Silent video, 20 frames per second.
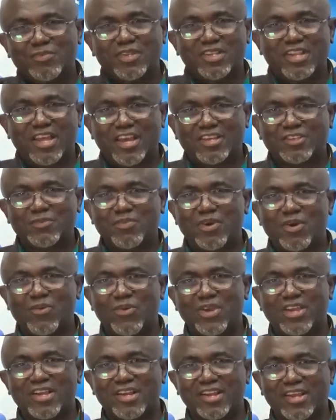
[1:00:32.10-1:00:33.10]
been Diaspora
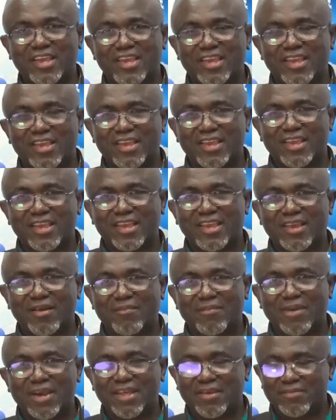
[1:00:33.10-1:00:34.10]
Weekly.
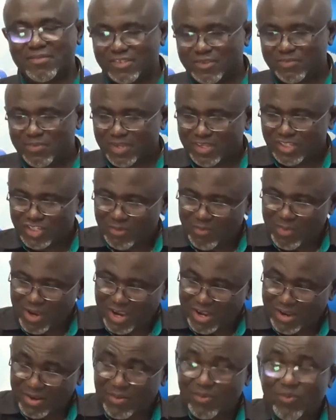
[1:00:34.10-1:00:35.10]
My name has been
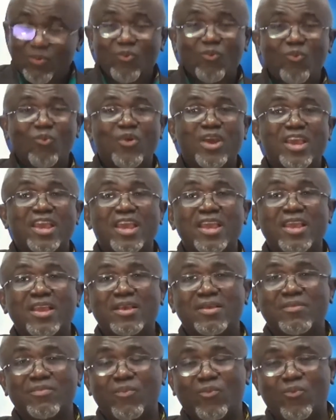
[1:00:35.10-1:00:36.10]
Jarmaine.
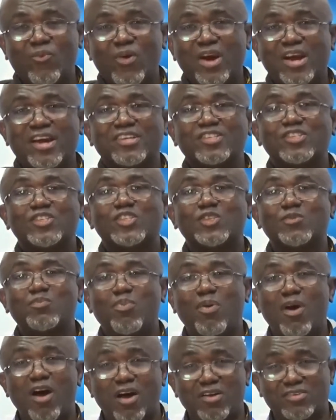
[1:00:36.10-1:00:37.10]
We were
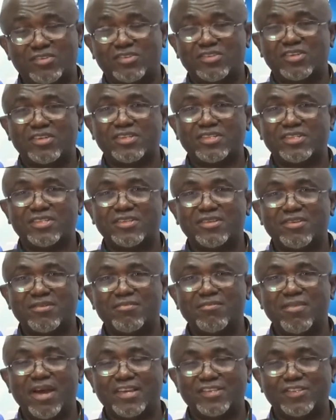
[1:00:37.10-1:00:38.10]
sponsored
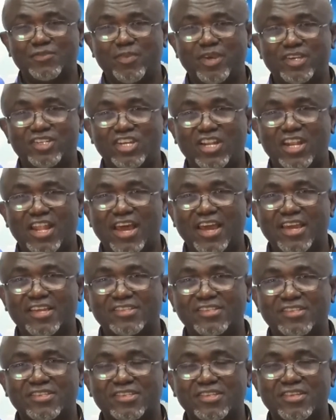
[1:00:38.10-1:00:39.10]
by
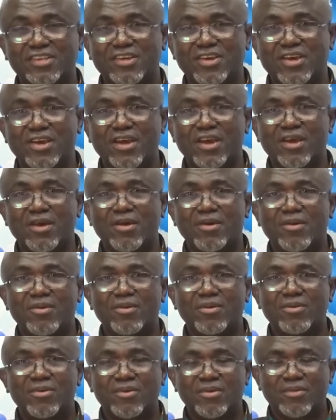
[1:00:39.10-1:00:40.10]
Specialized
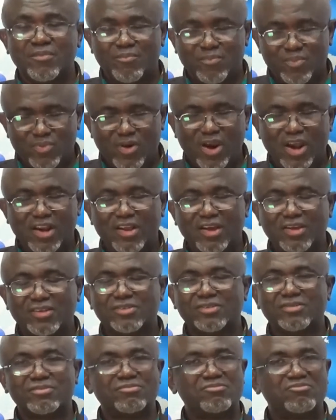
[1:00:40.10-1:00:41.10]

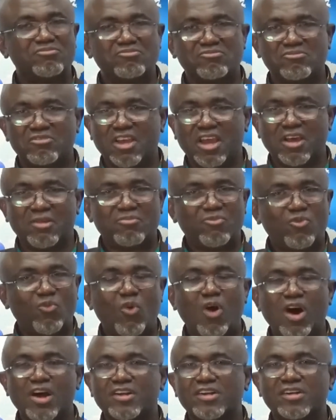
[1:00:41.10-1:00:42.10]
Product. Got
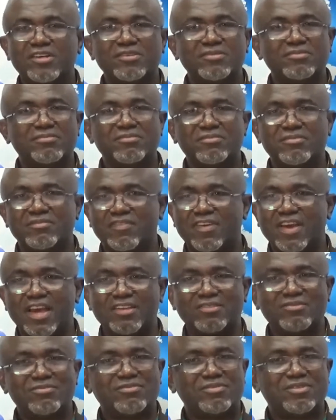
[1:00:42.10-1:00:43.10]
water,
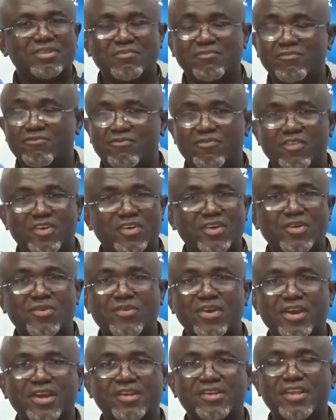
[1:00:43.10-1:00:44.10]
got some very
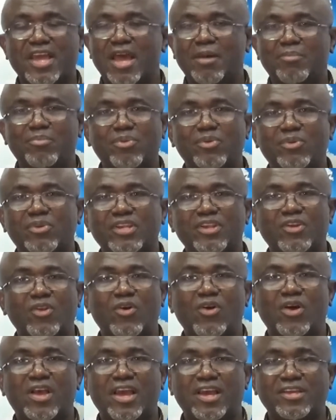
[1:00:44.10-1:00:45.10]
great apple and
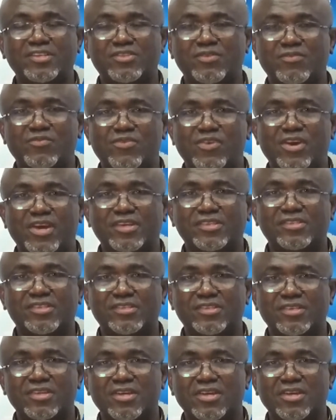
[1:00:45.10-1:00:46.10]
all kinds of drinks.